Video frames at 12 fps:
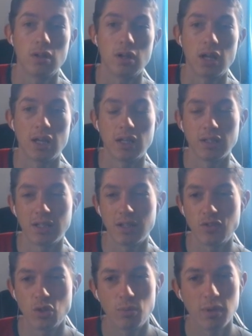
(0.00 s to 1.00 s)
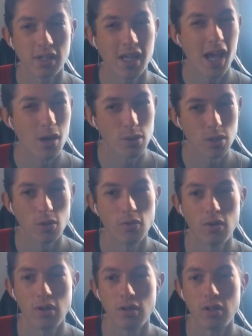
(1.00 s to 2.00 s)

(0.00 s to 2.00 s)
and gives you a bit of carryover.